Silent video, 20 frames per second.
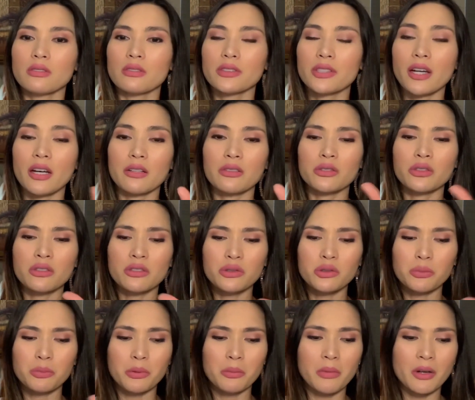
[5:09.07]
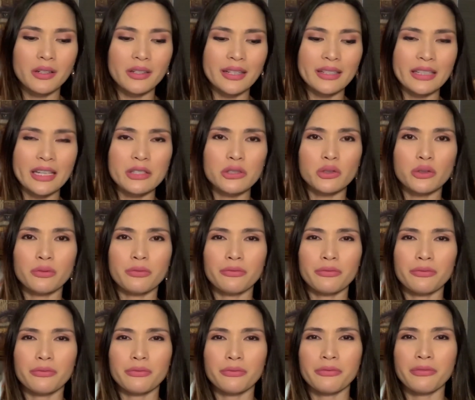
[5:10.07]
yeah, to the supermarket, and you
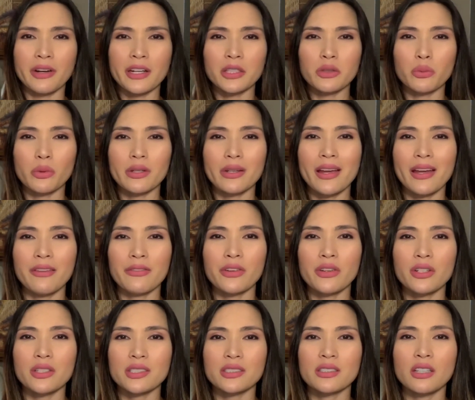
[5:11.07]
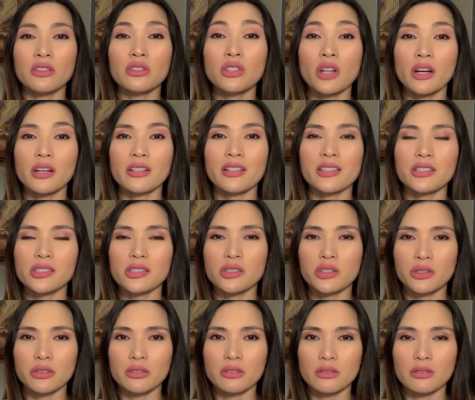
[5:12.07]
find whatever is the
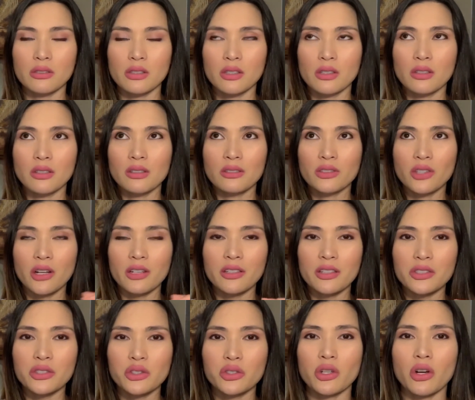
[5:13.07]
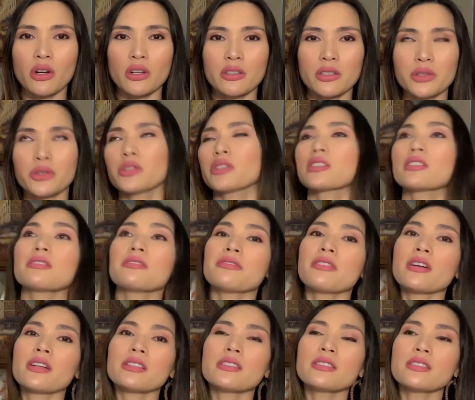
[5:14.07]
darkest chocolate you can
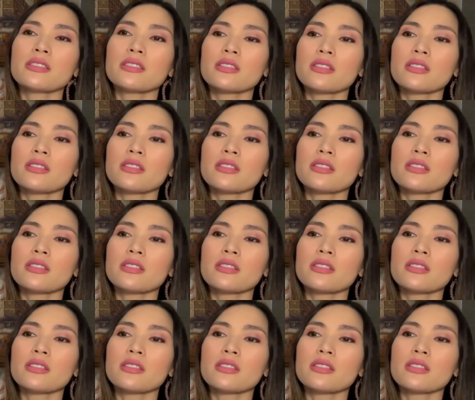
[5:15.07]
find.